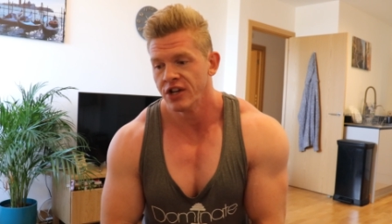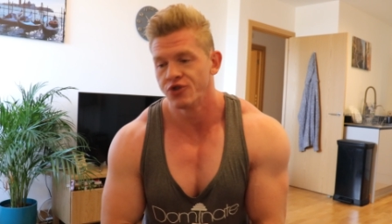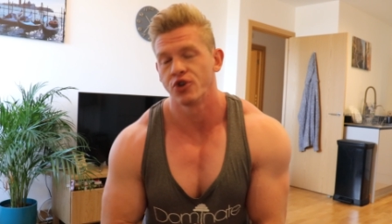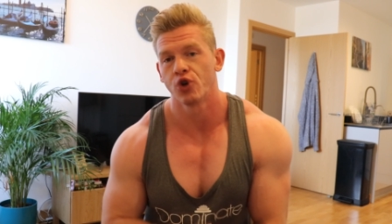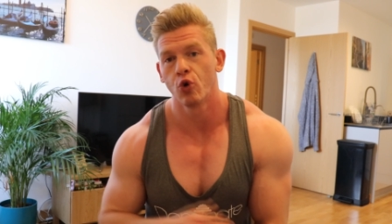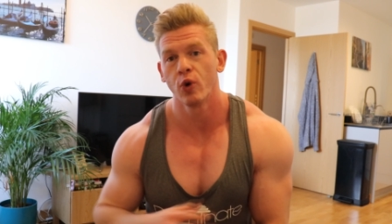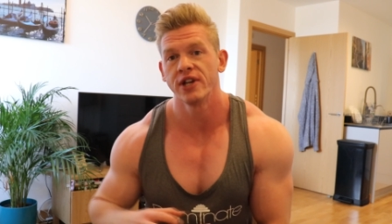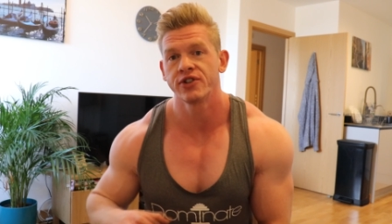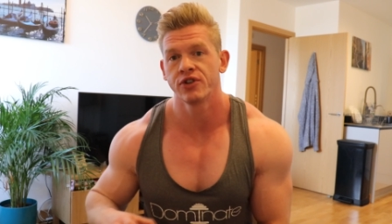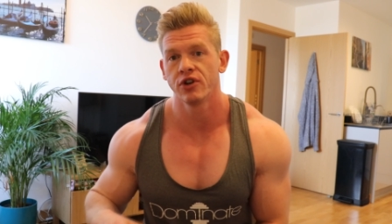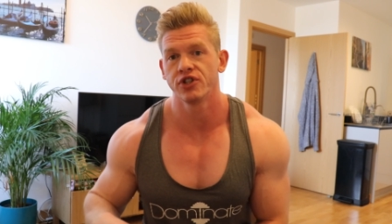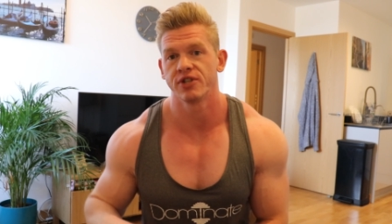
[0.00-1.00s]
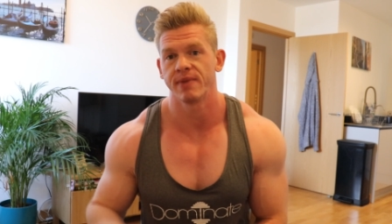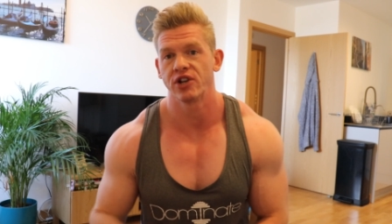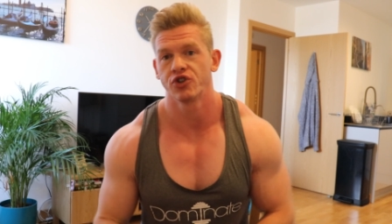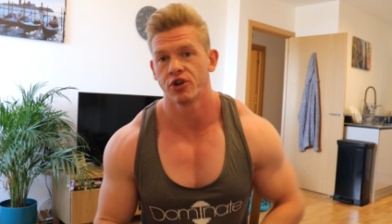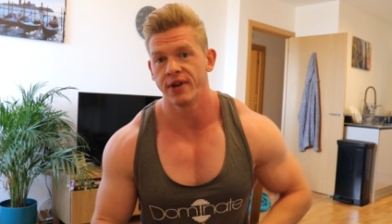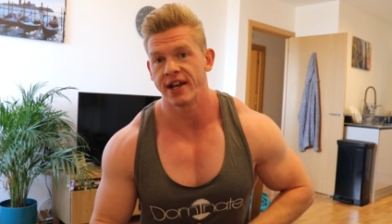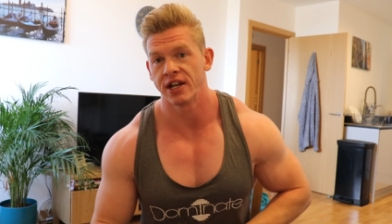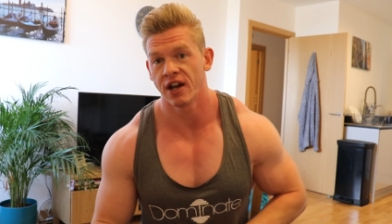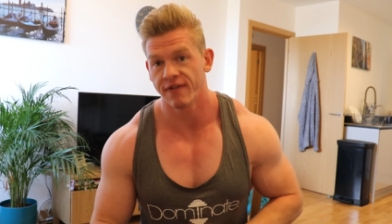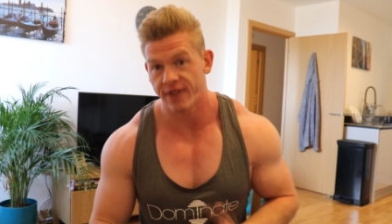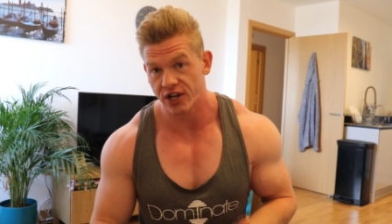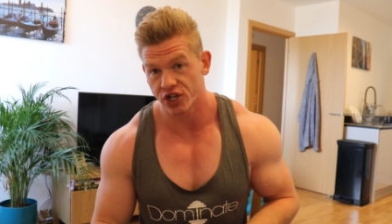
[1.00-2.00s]
So it's always good to make sure you're eating
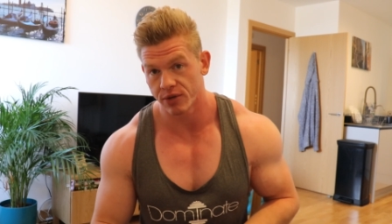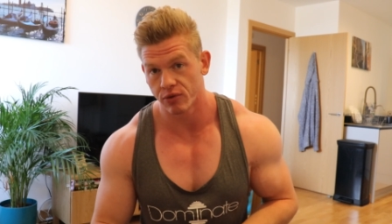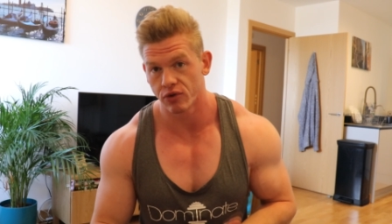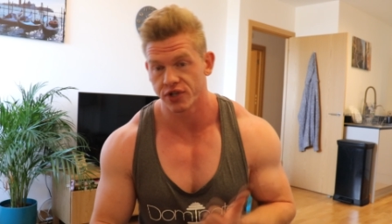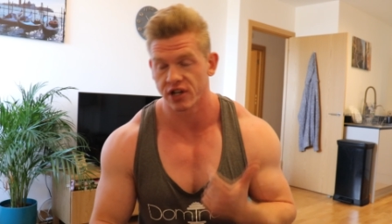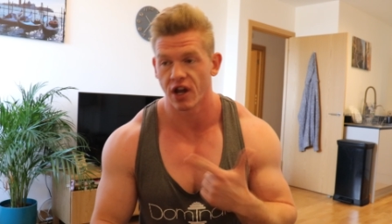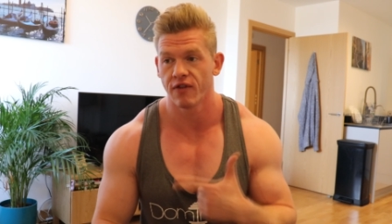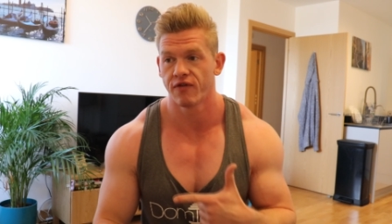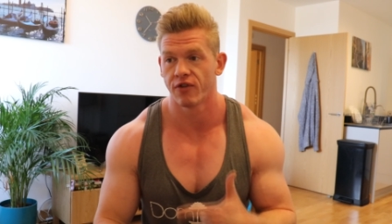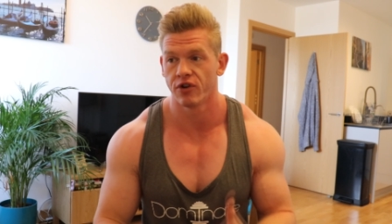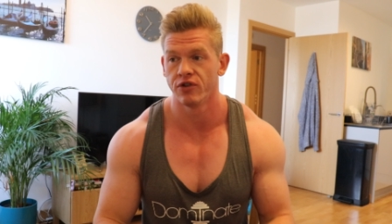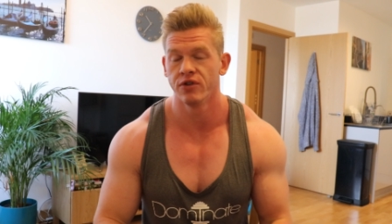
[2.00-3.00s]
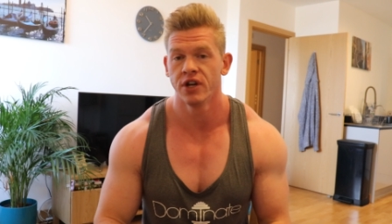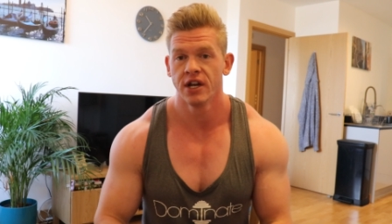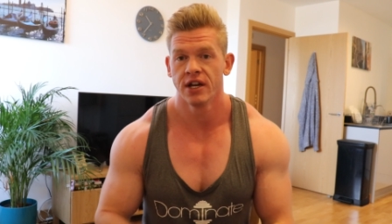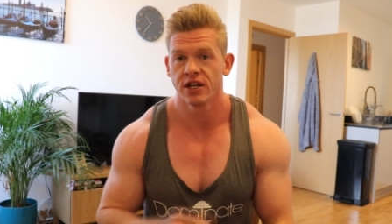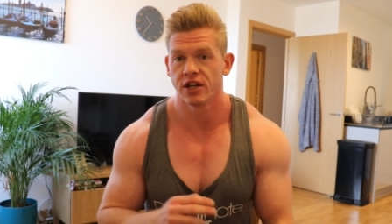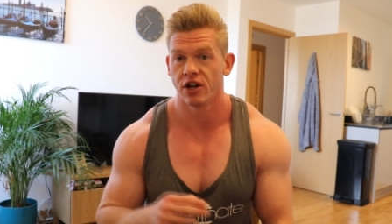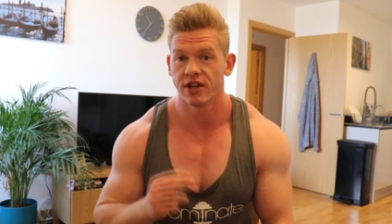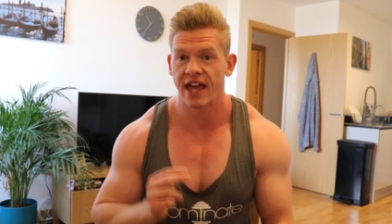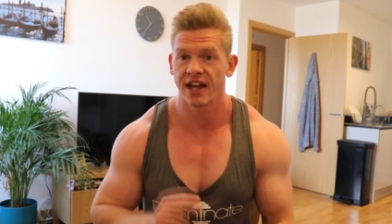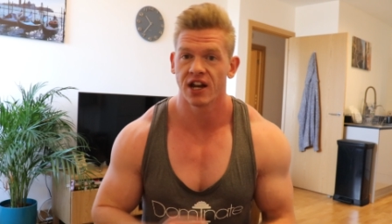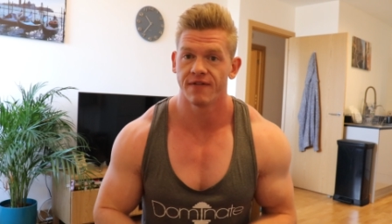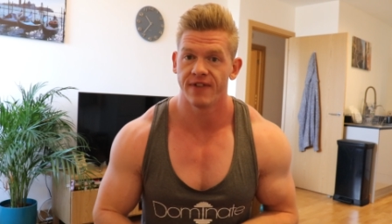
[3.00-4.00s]
enough vegetables, enough fruit,
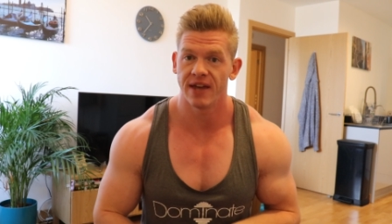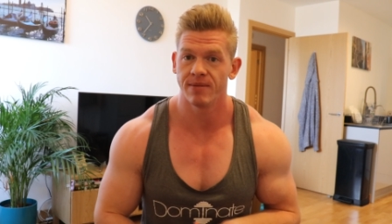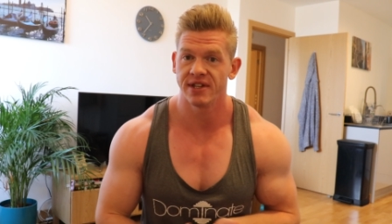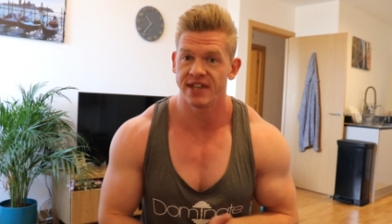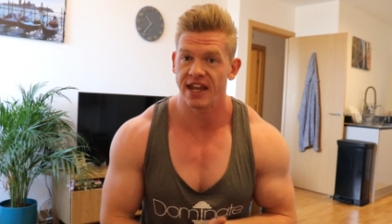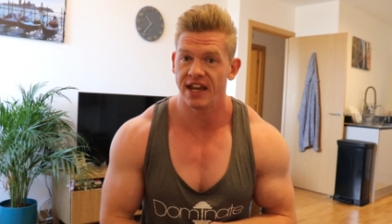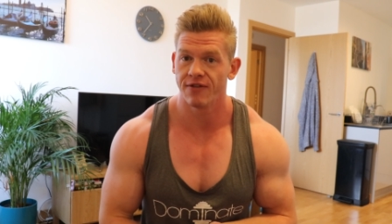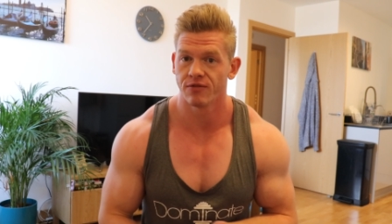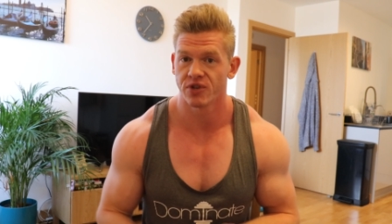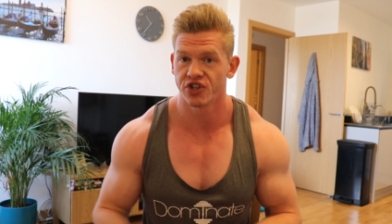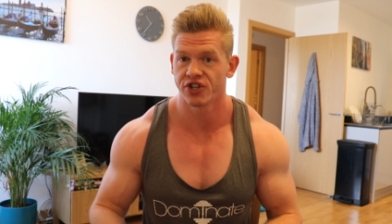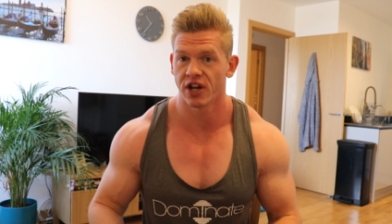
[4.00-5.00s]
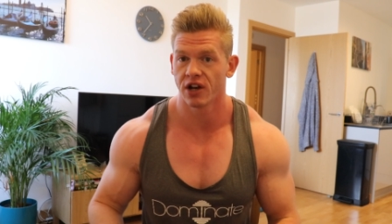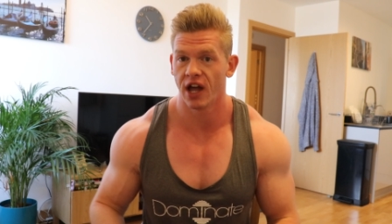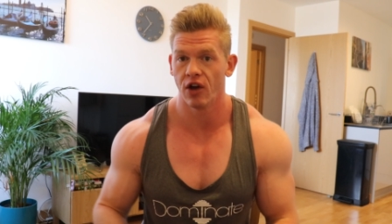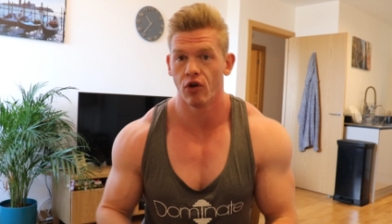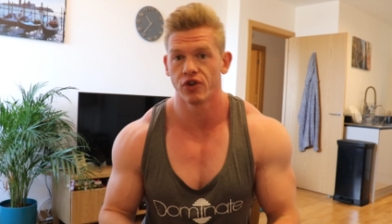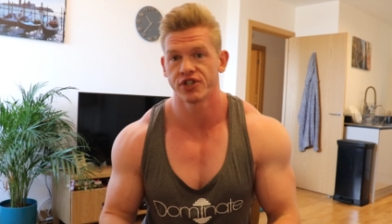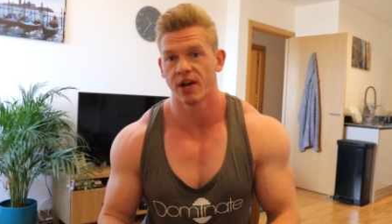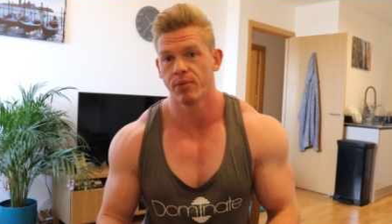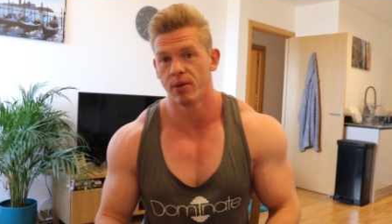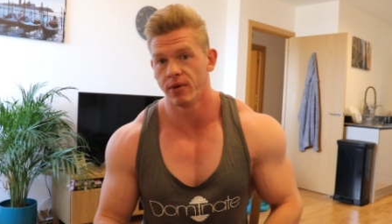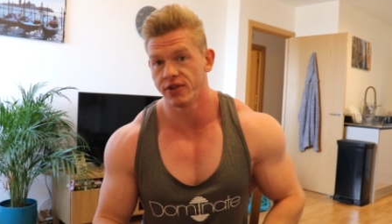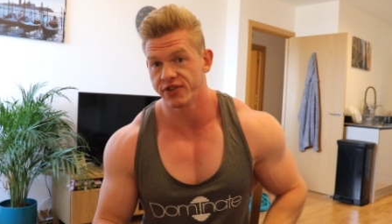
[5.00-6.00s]
getting enough vitamin D from the sunlight or
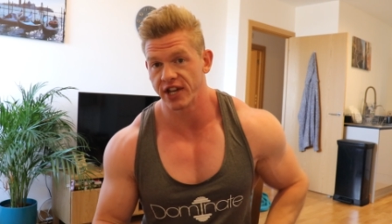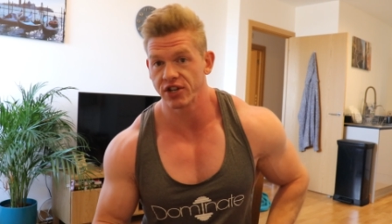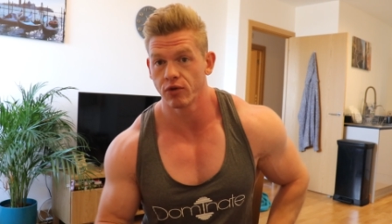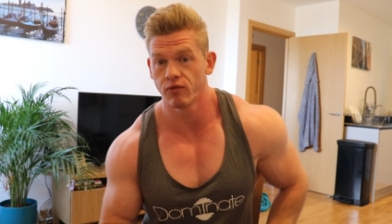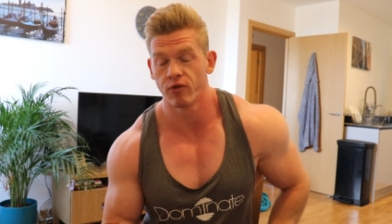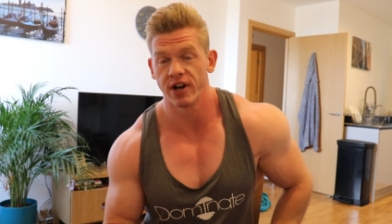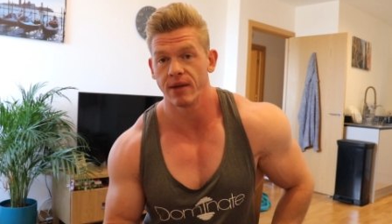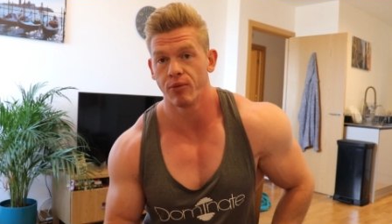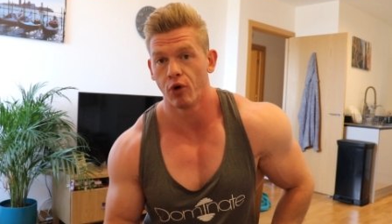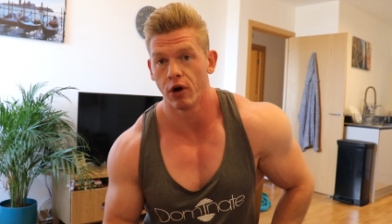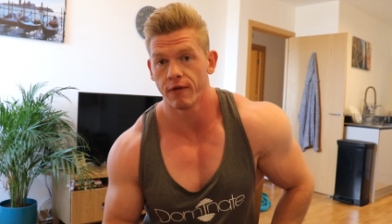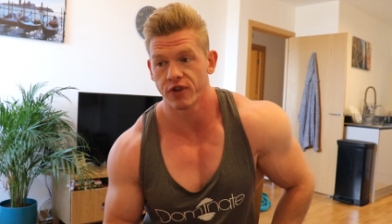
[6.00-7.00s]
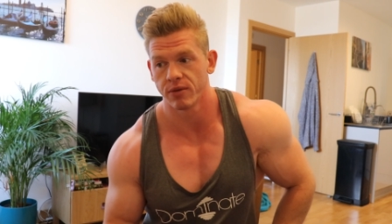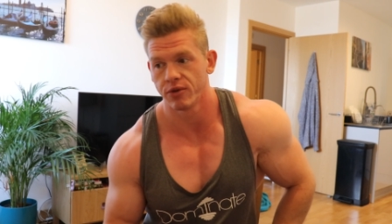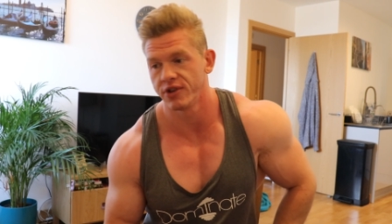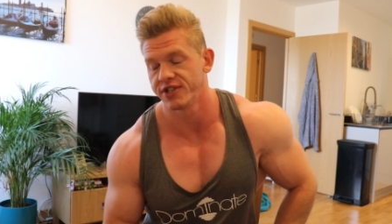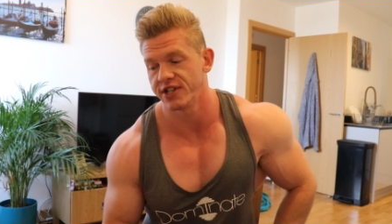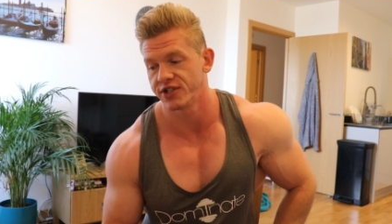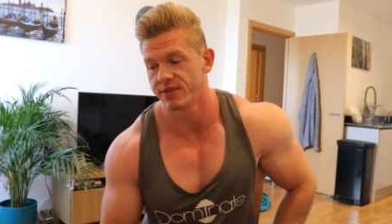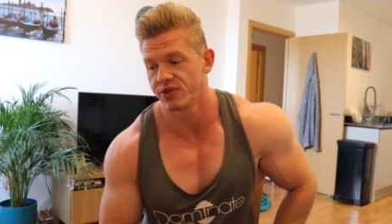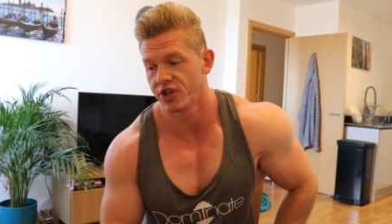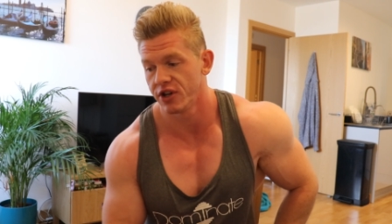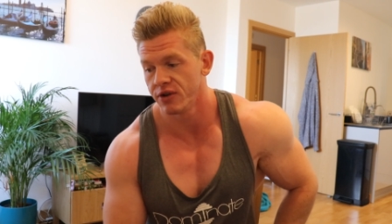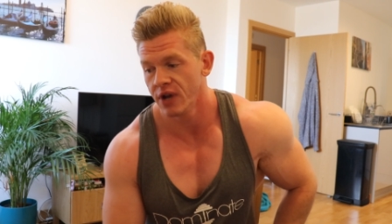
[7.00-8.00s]
supplements. That's really important for your immune system
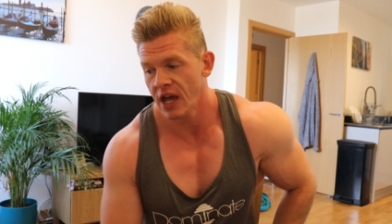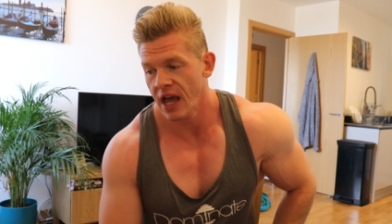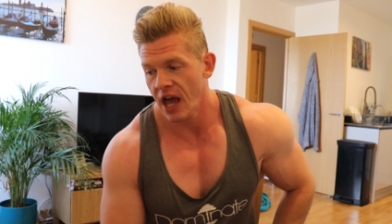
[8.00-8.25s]
too.